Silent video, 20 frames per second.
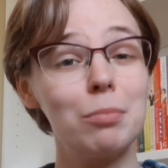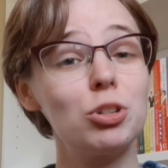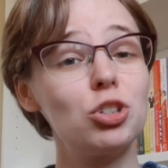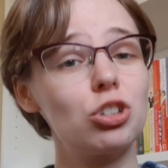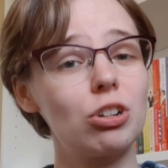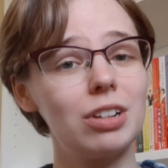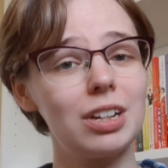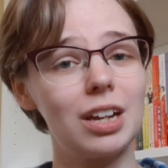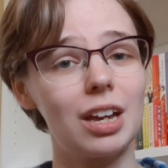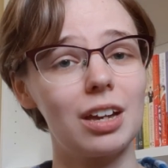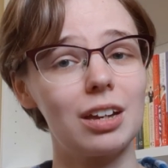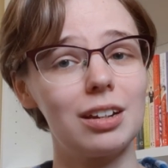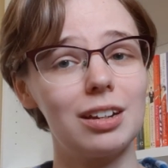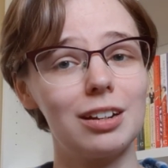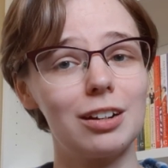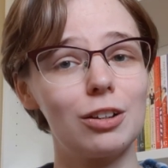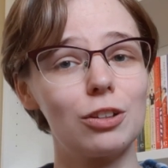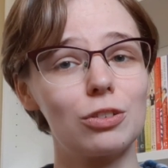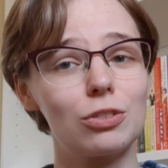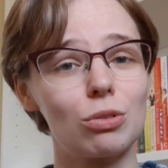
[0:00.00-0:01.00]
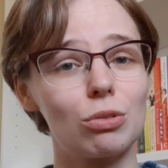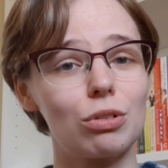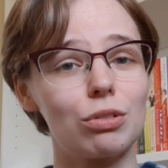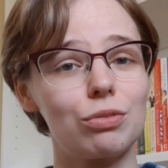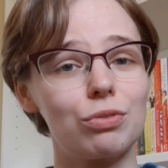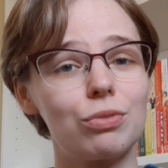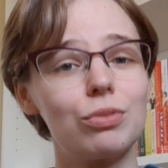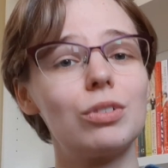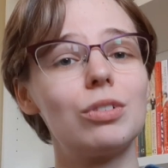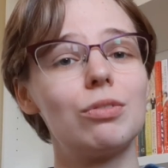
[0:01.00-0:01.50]
enjoying it in a sort
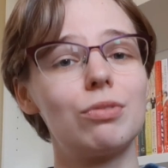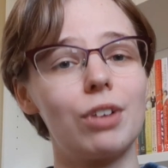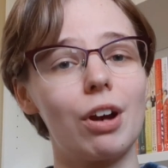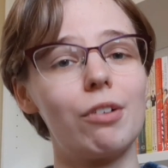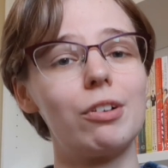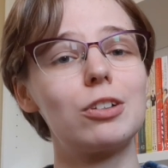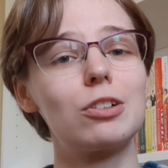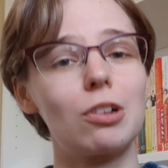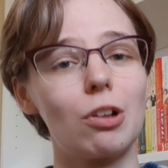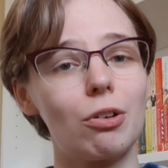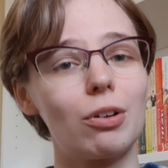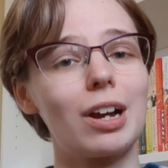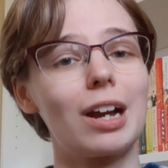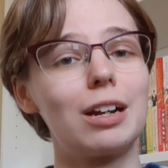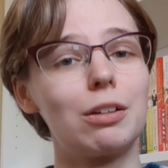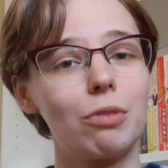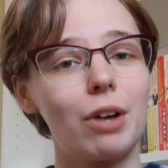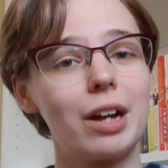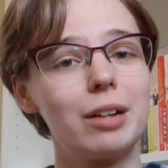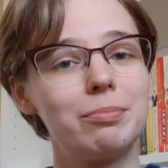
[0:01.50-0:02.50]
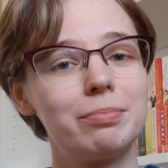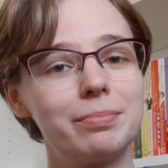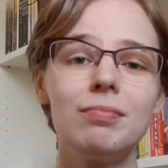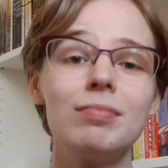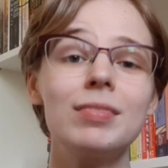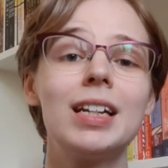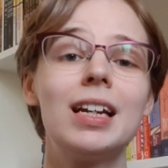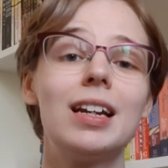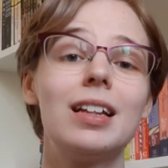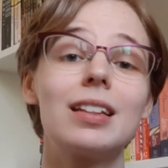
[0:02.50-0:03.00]
of very slow kind of way.
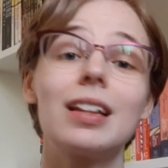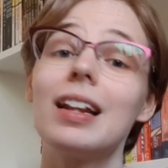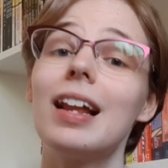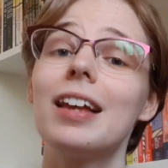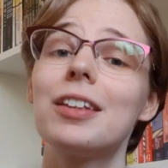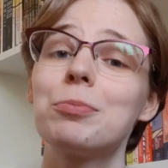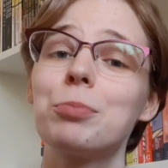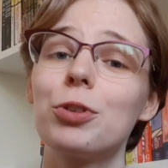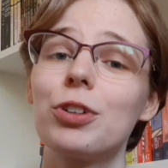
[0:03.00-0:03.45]
The last